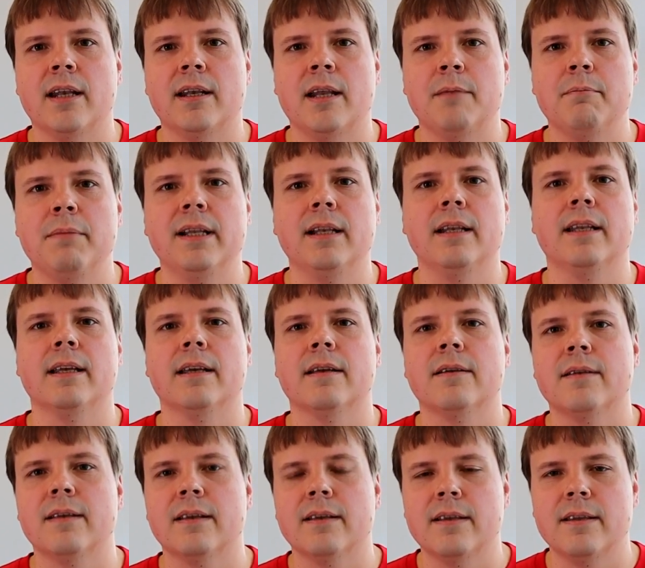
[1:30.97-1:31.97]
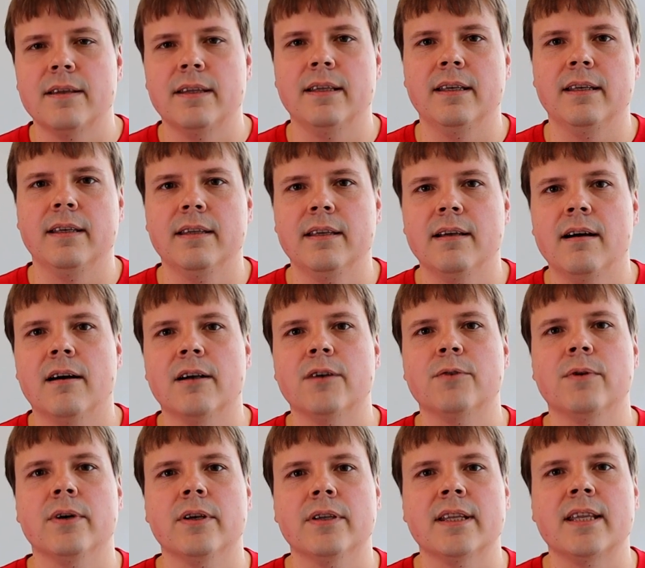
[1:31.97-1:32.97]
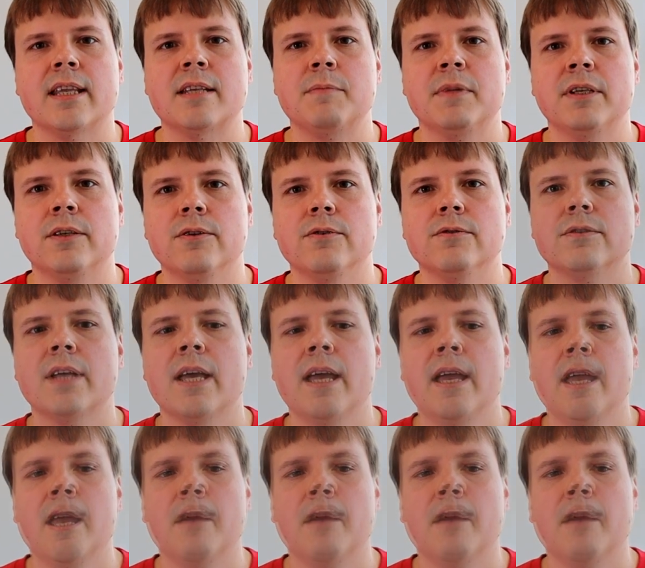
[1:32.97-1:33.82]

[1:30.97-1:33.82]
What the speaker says: and building the hardware that has been used.